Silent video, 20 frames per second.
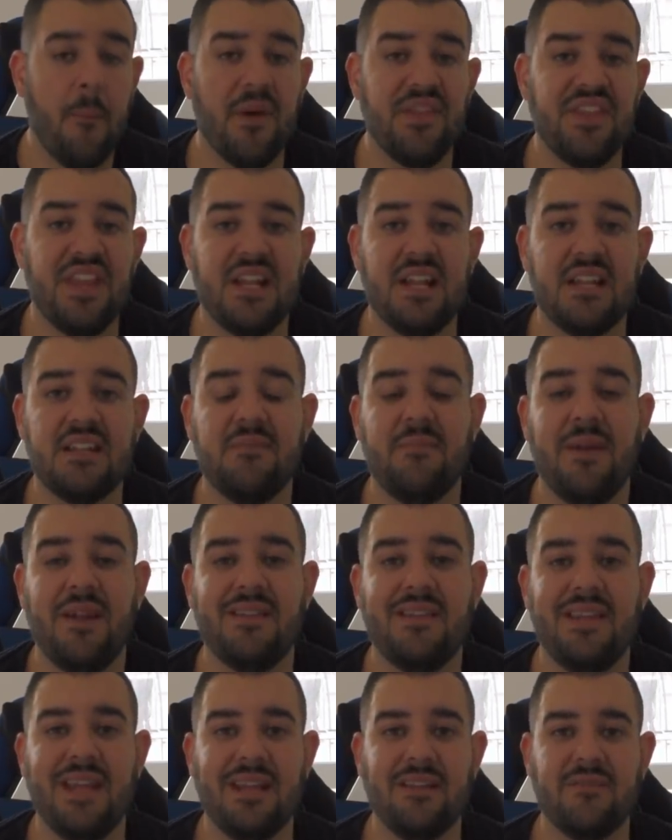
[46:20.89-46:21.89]
But that doesn't
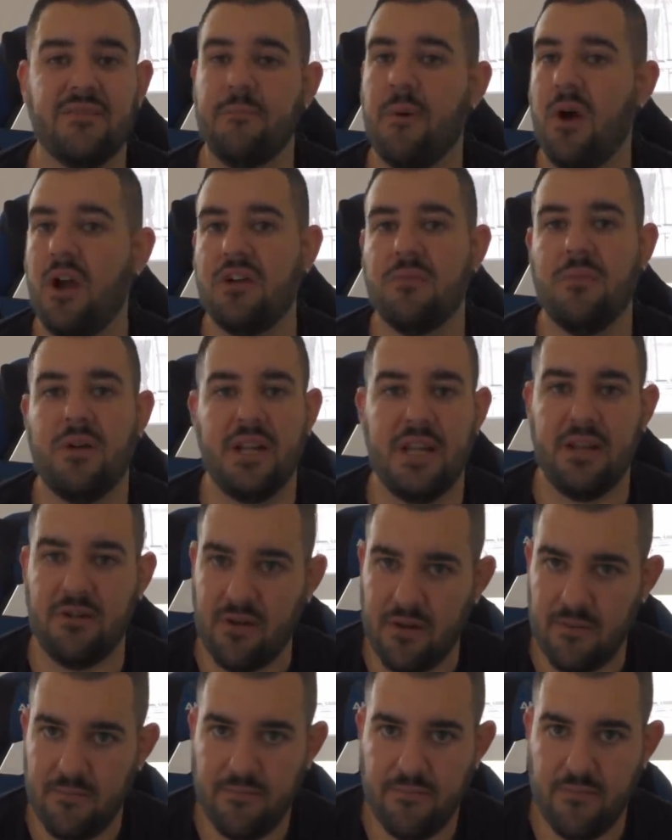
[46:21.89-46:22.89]
mean it's the end of the Pokemon
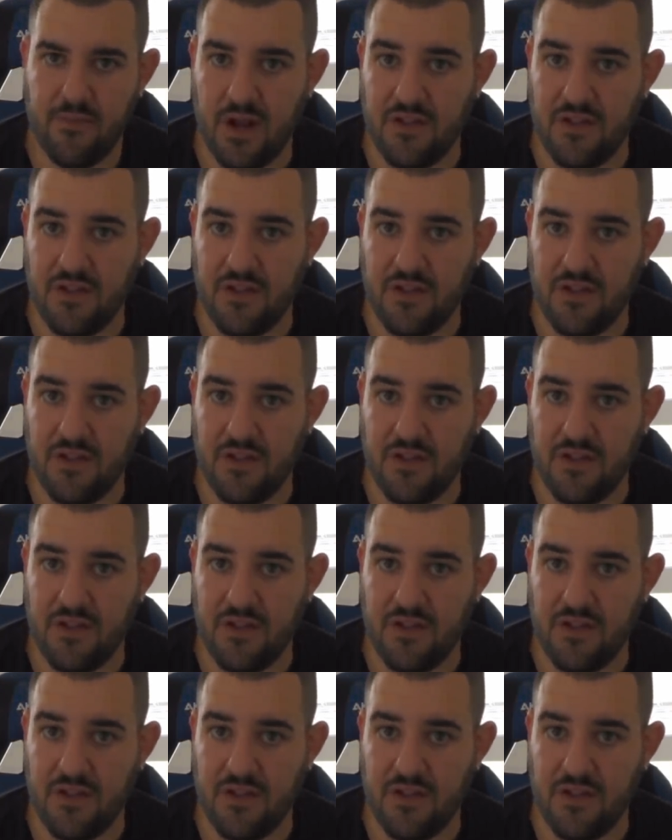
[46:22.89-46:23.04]
era.